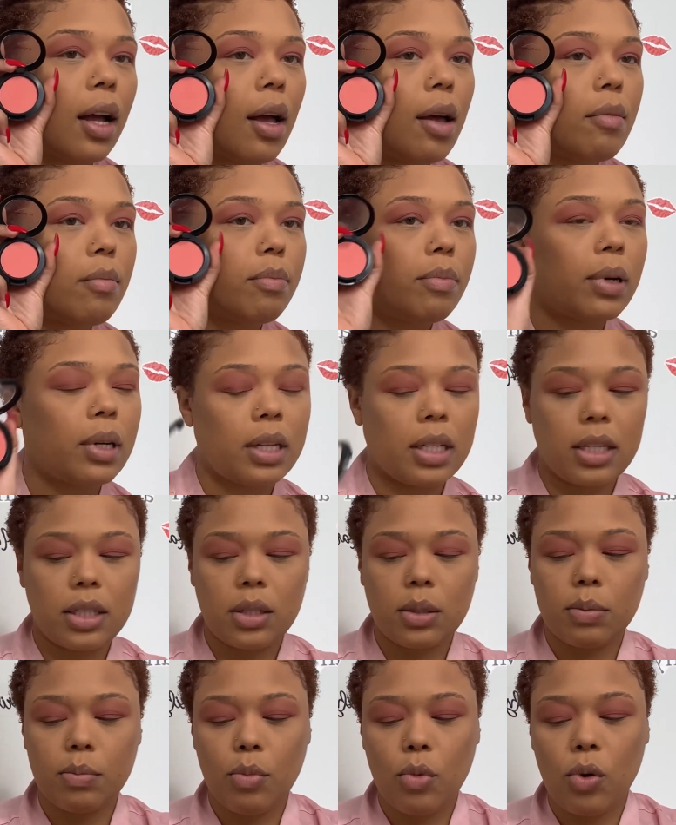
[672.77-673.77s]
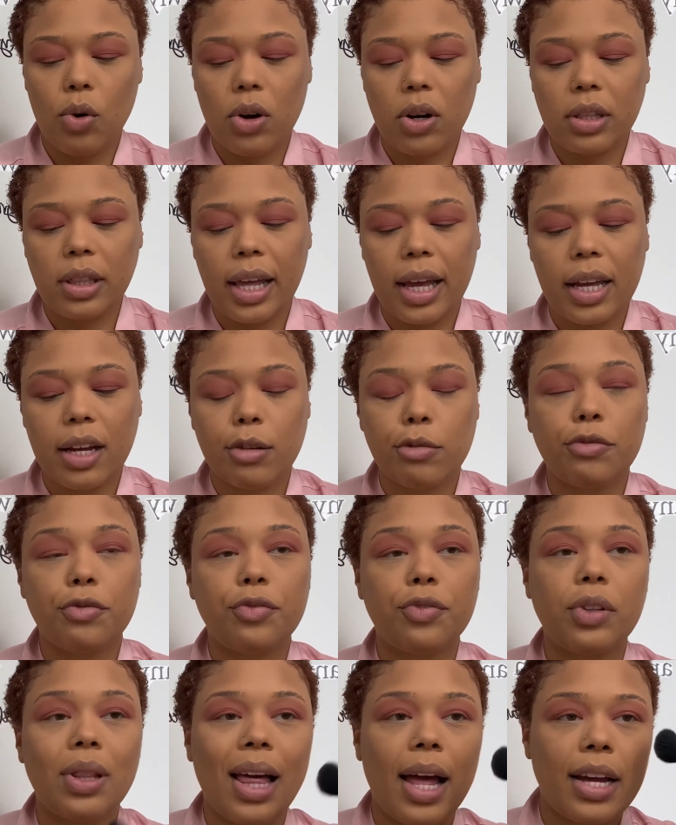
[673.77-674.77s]
but it's more like
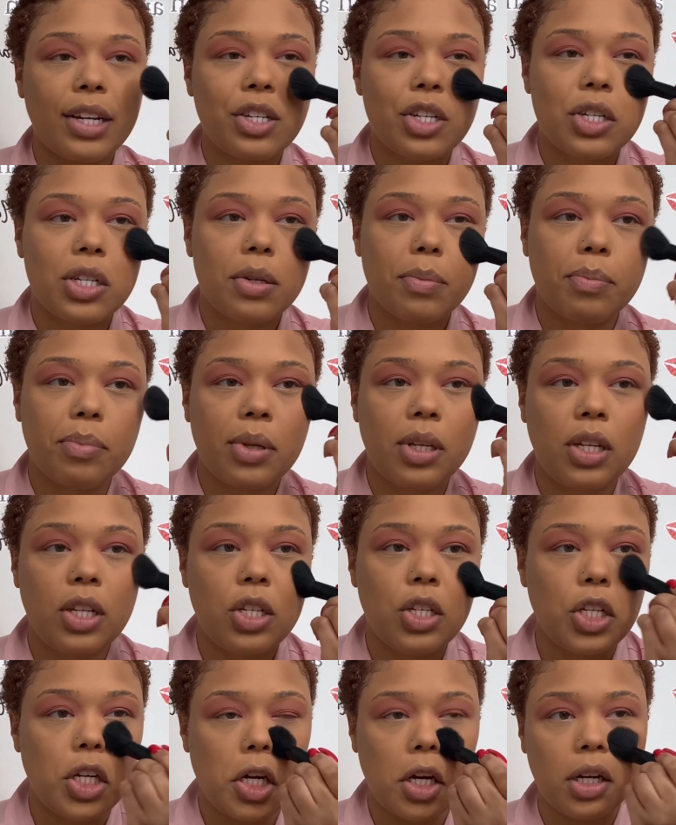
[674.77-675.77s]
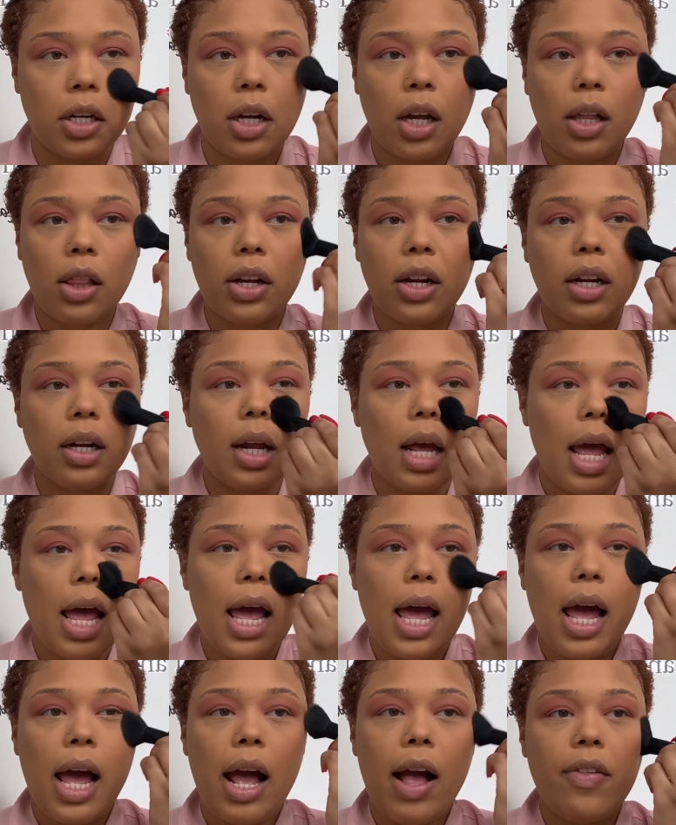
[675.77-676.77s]
flesh peachier colored,
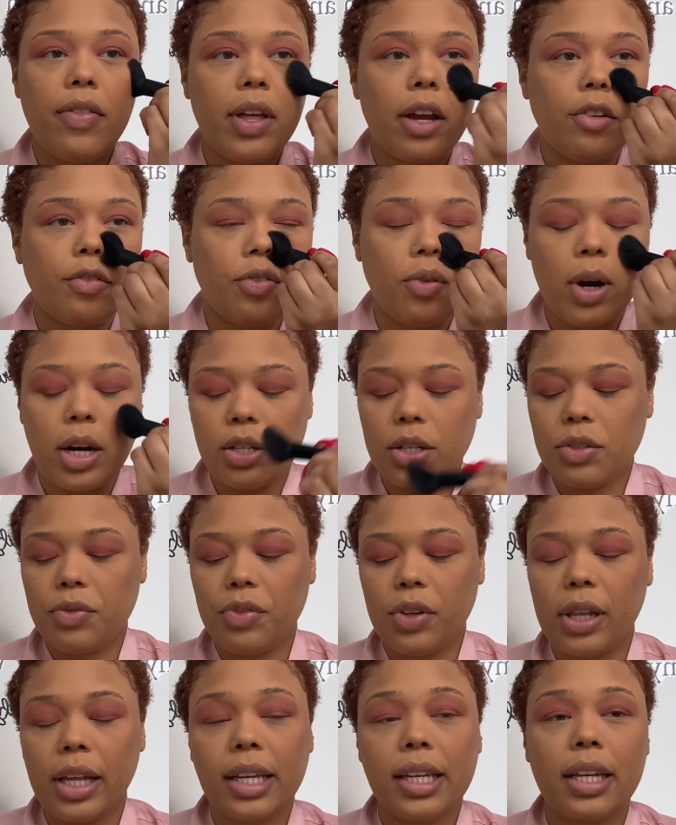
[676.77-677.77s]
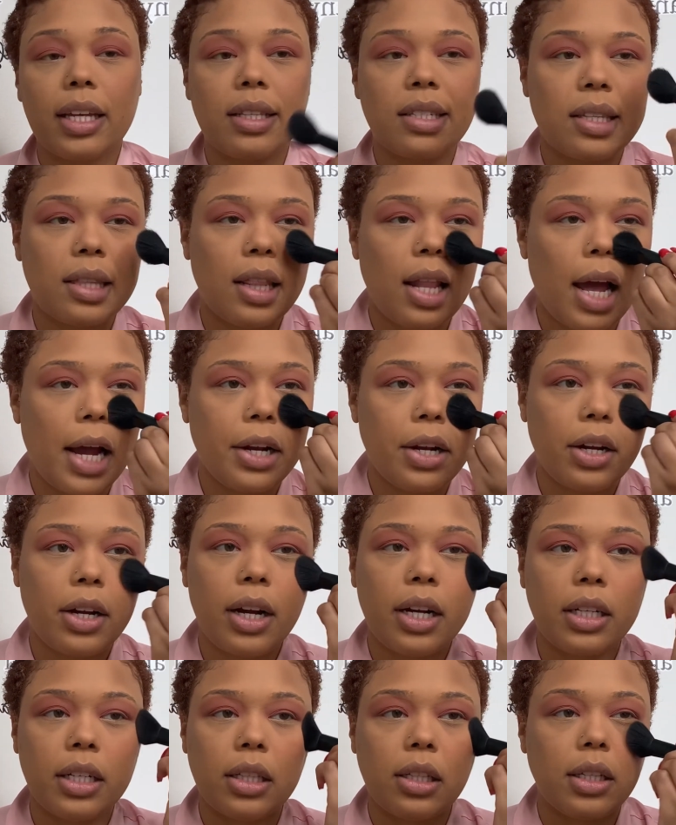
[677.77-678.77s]
and therefore I just feel like it's lighter and
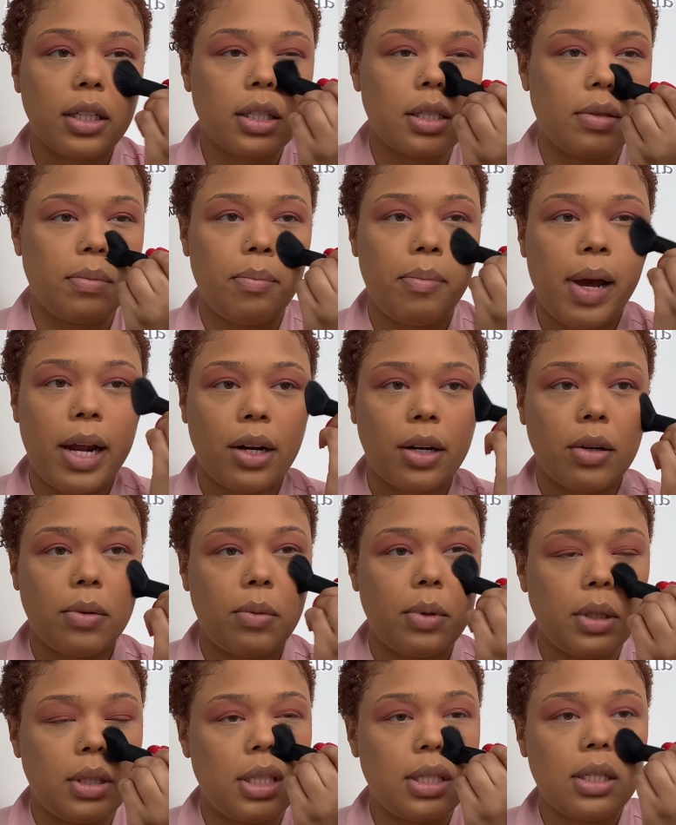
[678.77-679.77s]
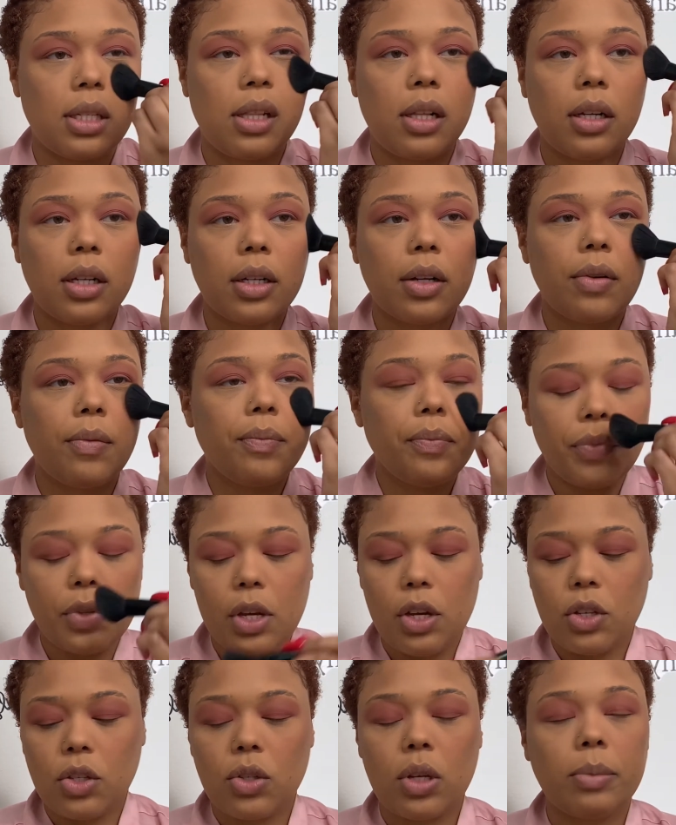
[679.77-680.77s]
it looks better with this look.
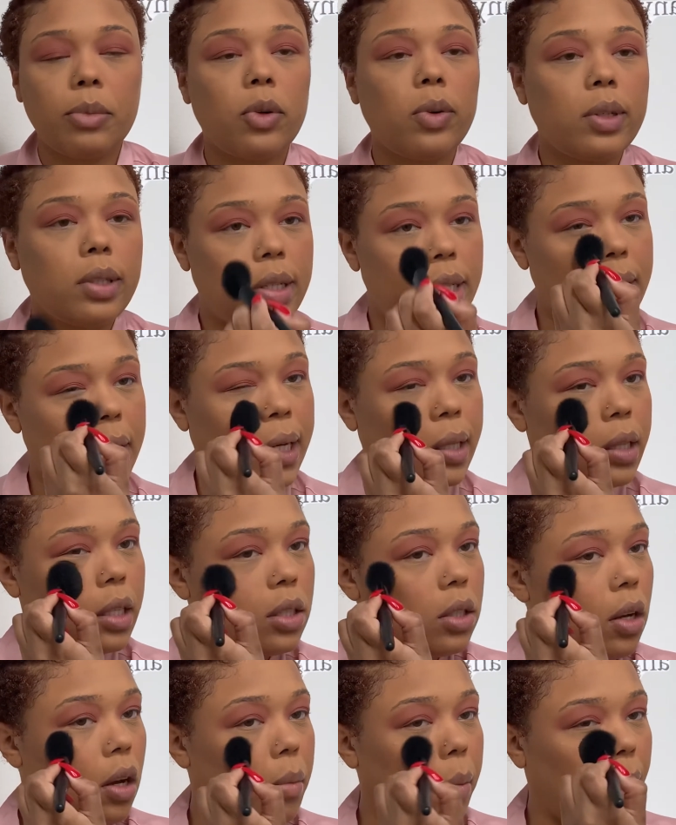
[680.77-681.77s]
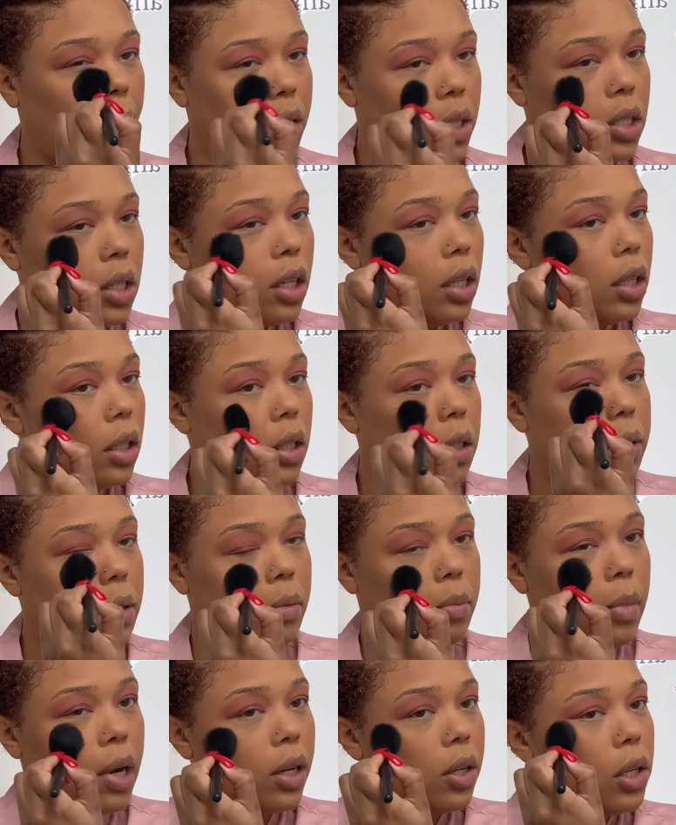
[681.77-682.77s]
So I'm going to take this on my cheeks,
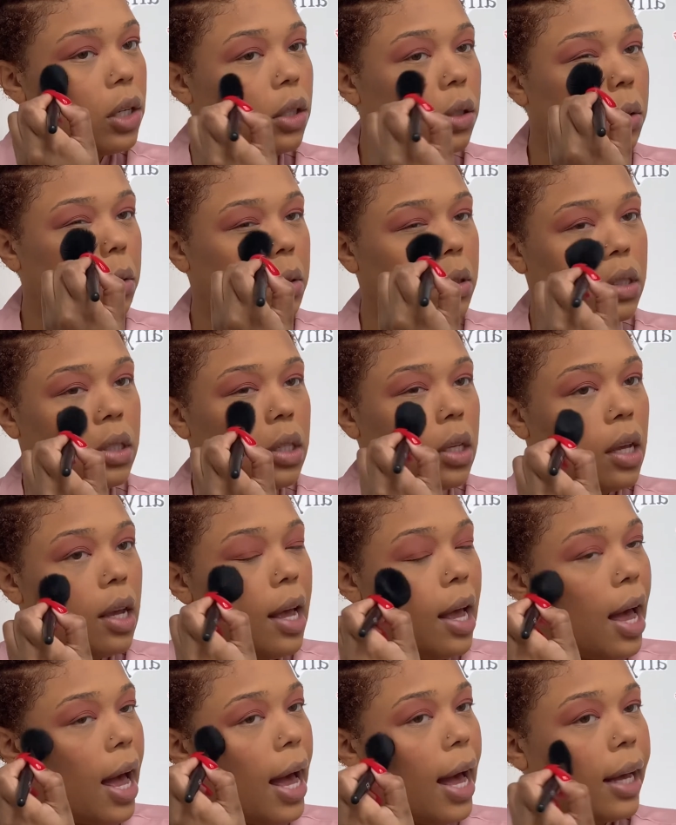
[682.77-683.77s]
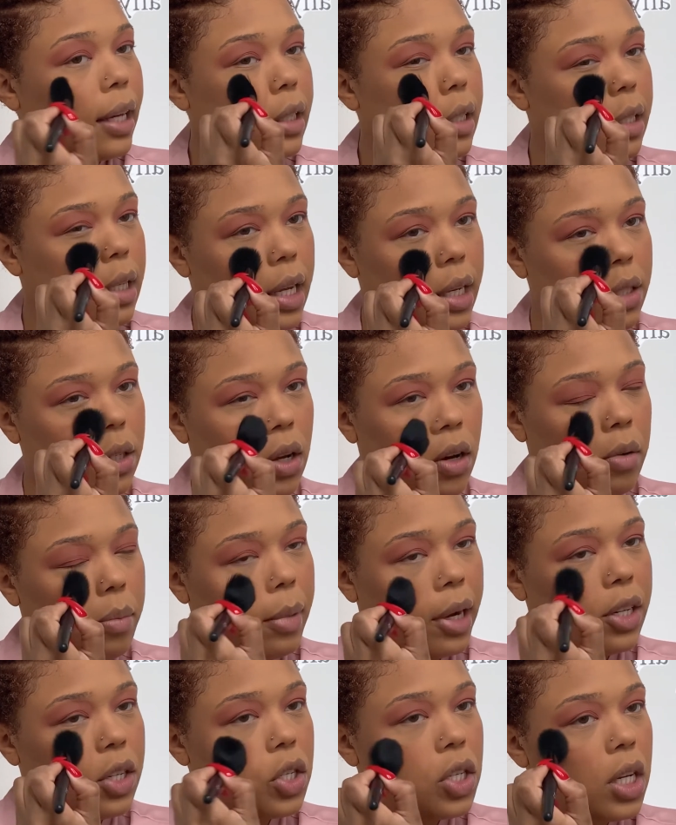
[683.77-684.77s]
my nose, excess on my
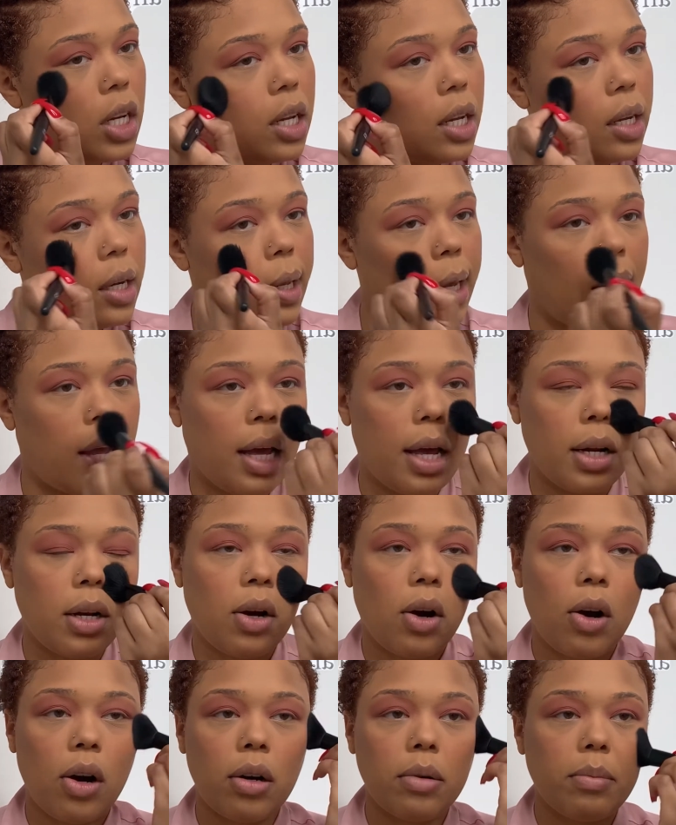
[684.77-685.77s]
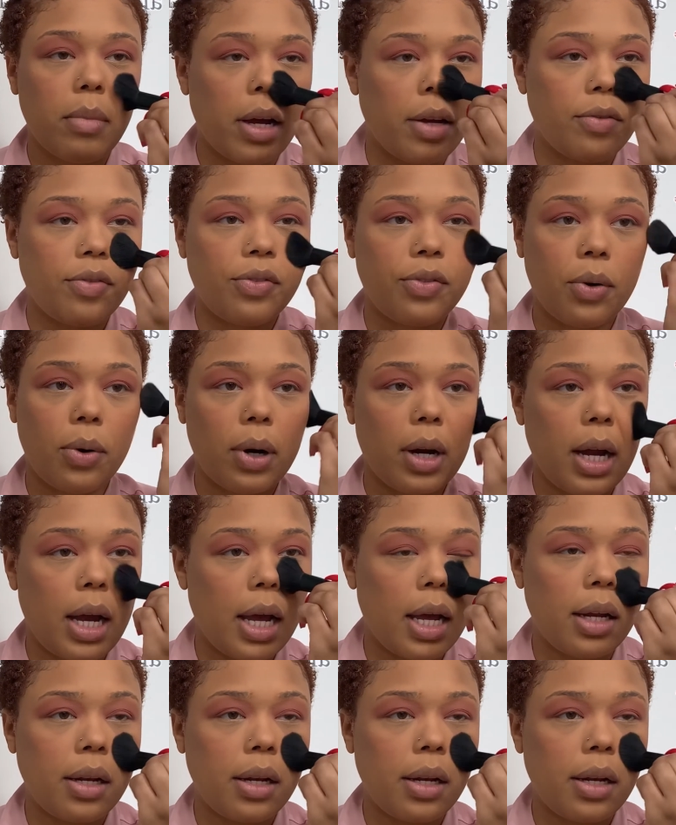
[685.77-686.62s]
chin, and on my forehead.